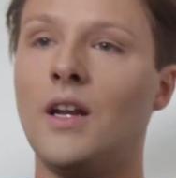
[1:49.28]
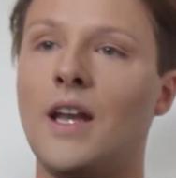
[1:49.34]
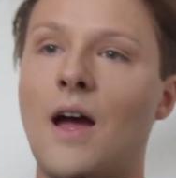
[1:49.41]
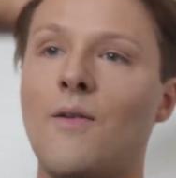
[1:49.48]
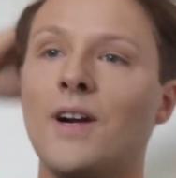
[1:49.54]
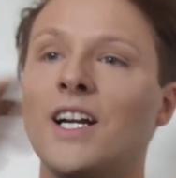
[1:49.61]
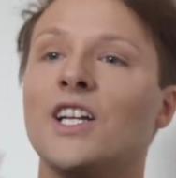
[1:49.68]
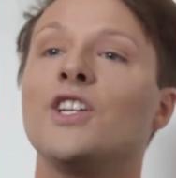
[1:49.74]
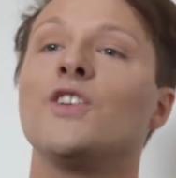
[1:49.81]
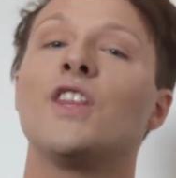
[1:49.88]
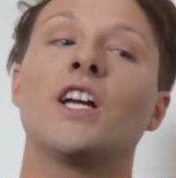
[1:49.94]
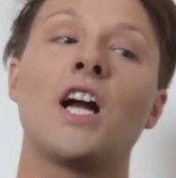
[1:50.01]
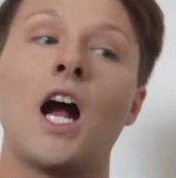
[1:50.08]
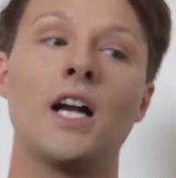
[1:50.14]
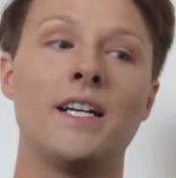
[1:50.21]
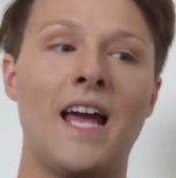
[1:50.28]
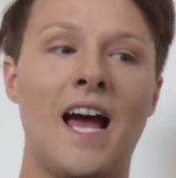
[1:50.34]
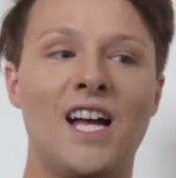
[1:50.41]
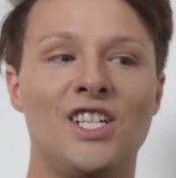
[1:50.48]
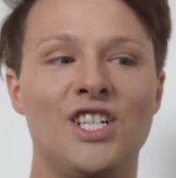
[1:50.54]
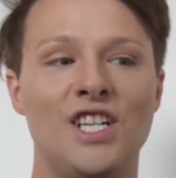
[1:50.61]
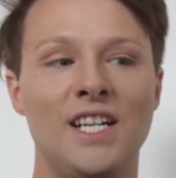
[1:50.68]
Now we're gonna do the
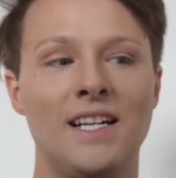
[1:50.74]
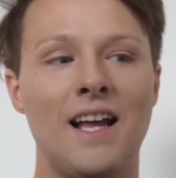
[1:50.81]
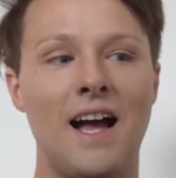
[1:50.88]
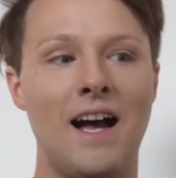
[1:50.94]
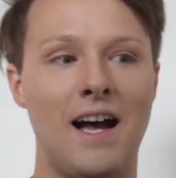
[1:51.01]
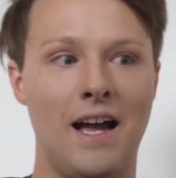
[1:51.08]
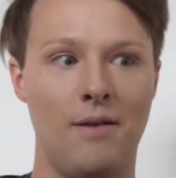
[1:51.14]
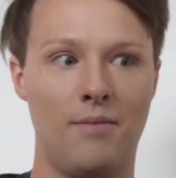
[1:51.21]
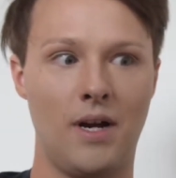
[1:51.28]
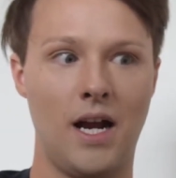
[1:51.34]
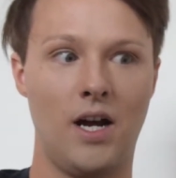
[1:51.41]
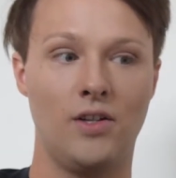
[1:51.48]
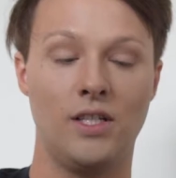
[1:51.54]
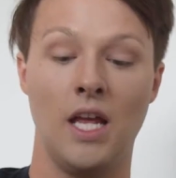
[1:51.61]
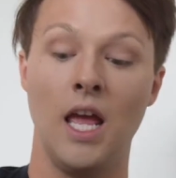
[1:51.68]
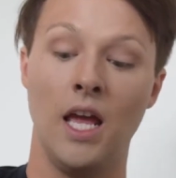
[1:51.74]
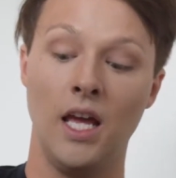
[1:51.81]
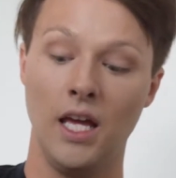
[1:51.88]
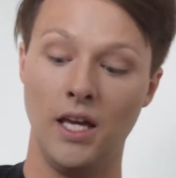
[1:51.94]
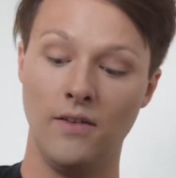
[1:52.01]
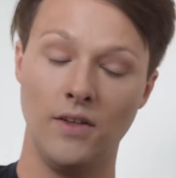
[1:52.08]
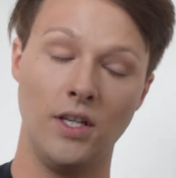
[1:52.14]
Kardashian eyebrows.
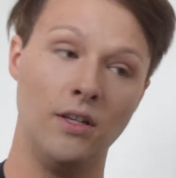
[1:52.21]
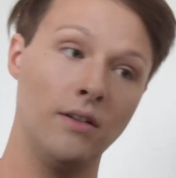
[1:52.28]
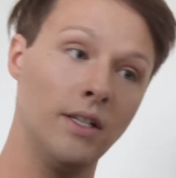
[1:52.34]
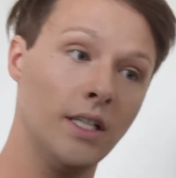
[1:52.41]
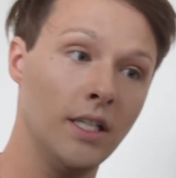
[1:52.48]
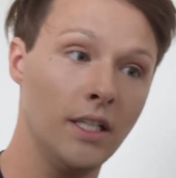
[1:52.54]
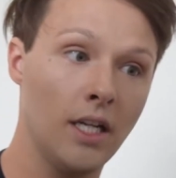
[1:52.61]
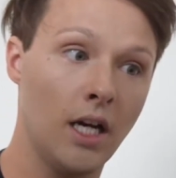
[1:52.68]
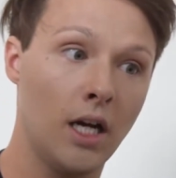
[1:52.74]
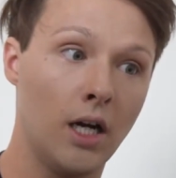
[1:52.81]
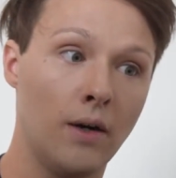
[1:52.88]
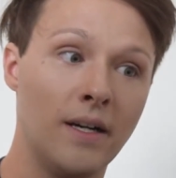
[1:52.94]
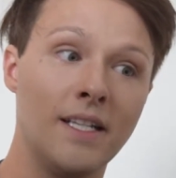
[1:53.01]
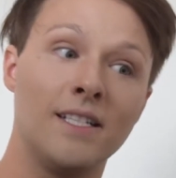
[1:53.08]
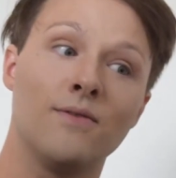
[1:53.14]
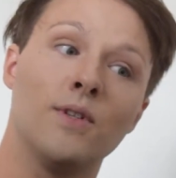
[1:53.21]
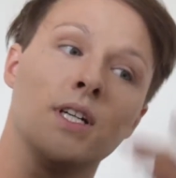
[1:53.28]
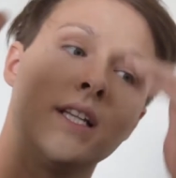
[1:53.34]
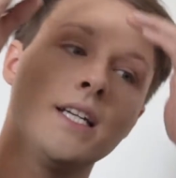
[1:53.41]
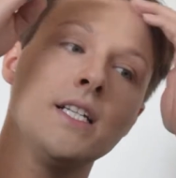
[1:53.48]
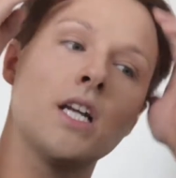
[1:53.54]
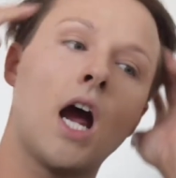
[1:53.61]
If you didn't know, it's
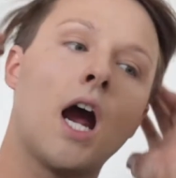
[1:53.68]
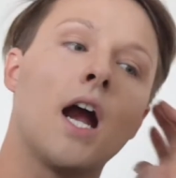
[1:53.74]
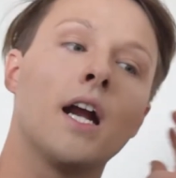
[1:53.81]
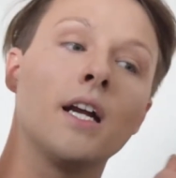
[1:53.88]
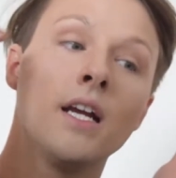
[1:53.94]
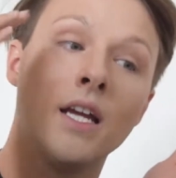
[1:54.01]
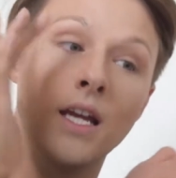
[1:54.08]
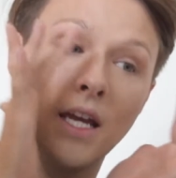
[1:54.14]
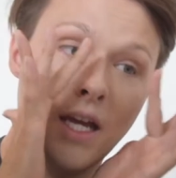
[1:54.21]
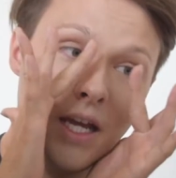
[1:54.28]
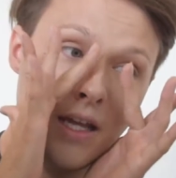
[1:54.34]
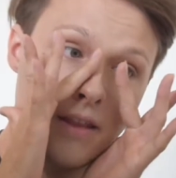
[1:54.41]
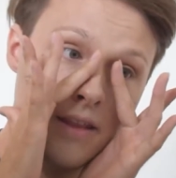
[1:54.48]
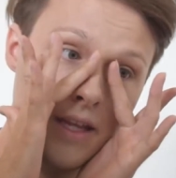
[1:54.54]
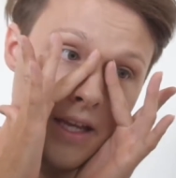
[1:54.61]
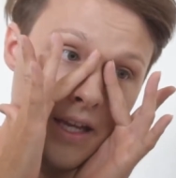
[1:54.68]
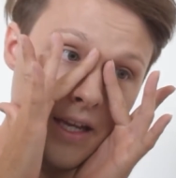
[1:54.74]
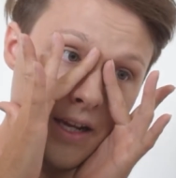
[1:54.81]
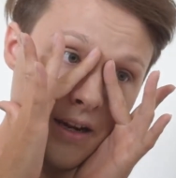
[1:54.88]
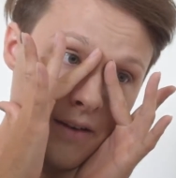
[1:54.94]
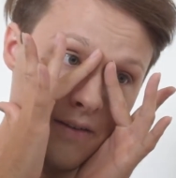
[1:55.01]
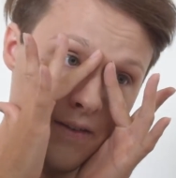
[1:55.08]
really dark and
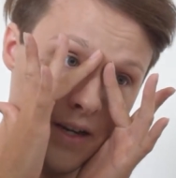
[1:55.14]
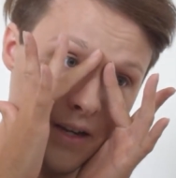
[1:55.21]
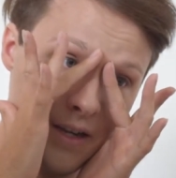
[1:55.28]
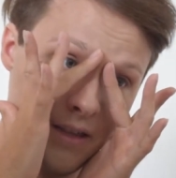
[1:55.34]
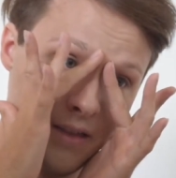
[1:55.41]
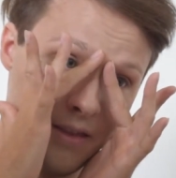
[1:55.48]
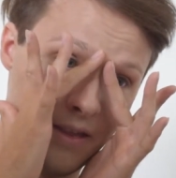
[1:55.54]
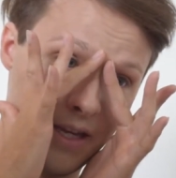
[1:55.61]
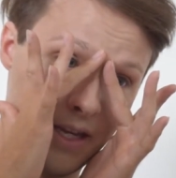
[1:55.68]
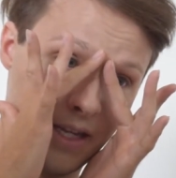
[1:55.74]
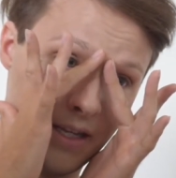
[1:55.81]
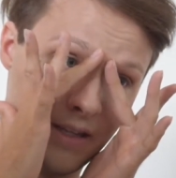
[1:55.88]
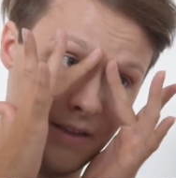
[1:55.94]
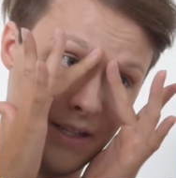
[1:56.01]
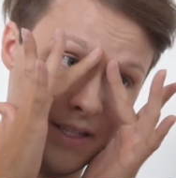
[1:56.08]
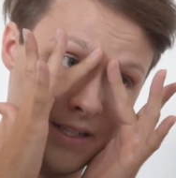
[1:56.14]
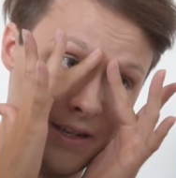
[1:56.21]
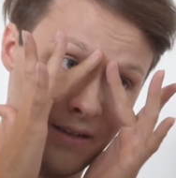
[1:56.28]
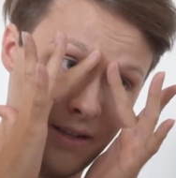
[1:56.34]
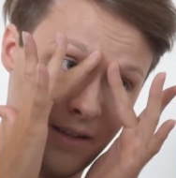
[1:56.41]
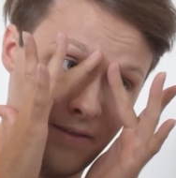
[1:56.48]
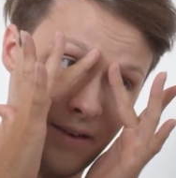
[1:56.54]
they are very thick and they
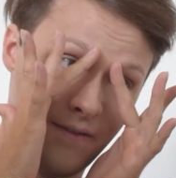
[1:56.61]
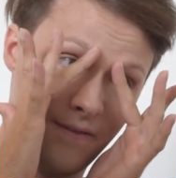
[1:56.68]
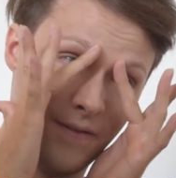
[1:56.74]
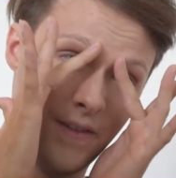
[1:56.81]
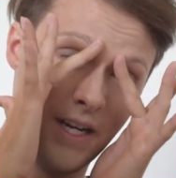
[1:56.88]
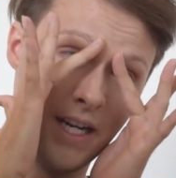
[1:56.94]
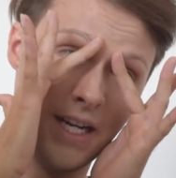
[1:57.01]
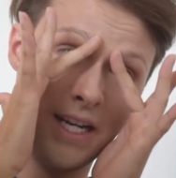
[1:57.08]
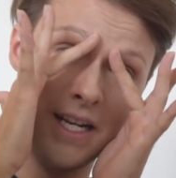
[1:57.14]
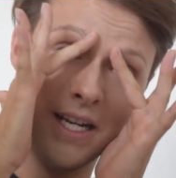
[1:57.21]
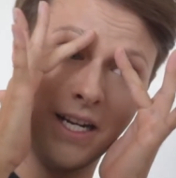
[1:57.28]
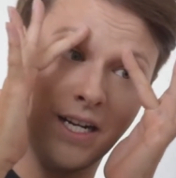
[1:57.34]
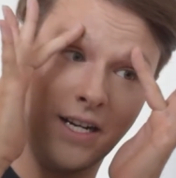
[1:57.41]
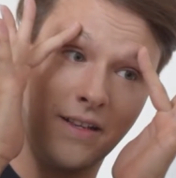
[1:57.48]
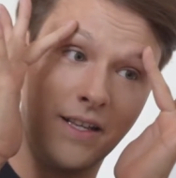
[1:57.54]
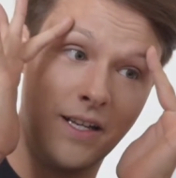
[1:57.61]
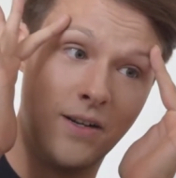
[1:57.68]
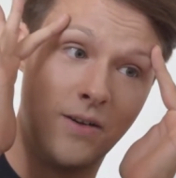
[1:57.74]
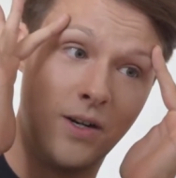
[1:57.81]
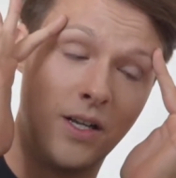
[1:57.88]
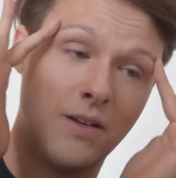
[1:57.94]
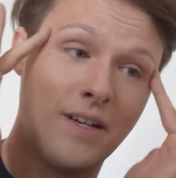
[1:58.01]
start like right freaking here and they
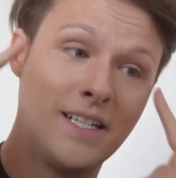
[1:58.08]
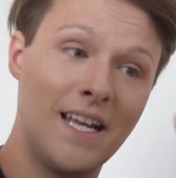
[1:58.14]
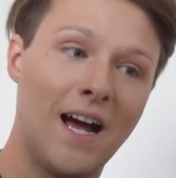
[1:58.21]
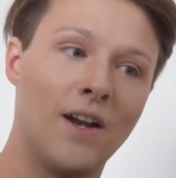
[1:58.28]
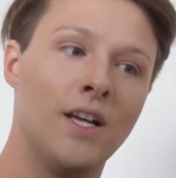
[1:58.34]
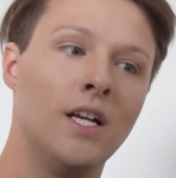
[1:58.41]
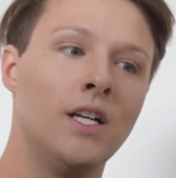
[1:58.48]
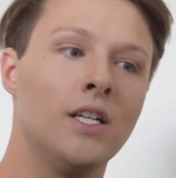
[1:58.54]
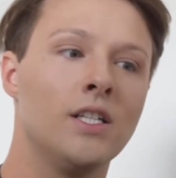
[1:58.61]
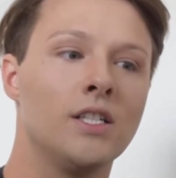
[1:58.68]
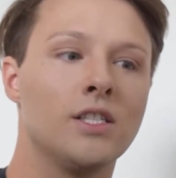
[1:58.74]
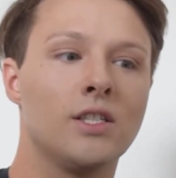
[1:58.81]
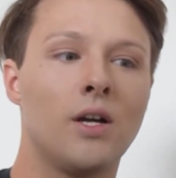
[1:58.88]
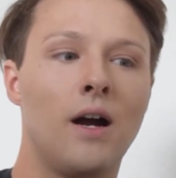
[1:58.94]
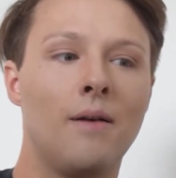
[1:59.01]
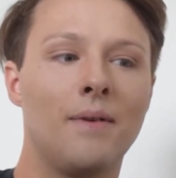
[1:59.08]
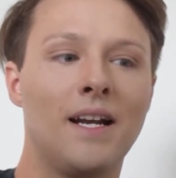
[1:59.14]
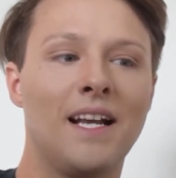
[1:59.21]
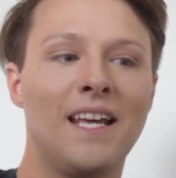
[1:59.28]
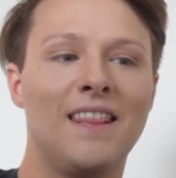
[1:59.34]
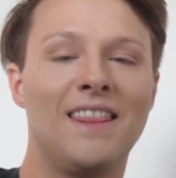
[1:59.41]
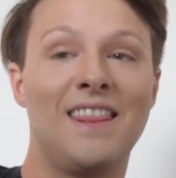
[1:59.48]
go all the way down. So I'm
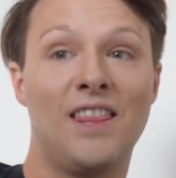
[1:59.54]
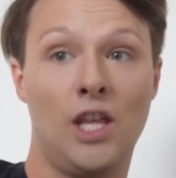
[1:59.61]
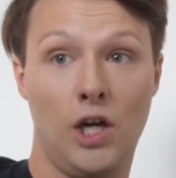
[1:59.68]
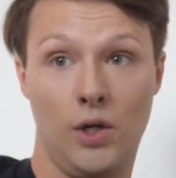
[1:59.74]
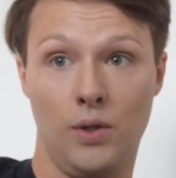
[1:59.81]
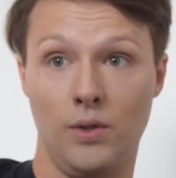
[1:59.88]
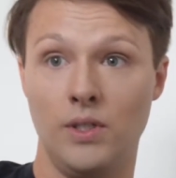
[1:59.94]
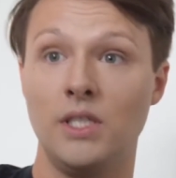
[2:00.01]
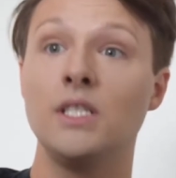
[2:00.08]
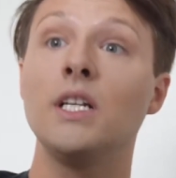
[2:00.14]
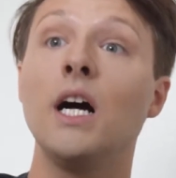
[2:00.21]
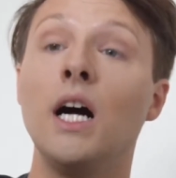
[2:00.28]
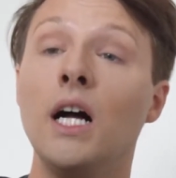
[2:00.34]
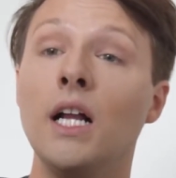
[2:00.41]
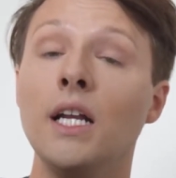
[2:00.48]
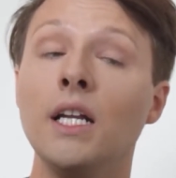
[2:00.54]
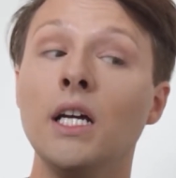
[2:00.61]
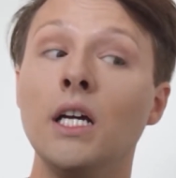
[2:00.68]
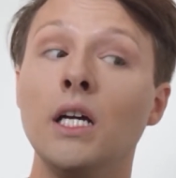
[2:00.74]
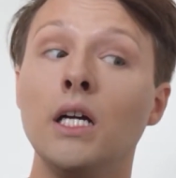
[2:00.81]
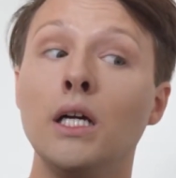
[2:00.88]
gonna get those done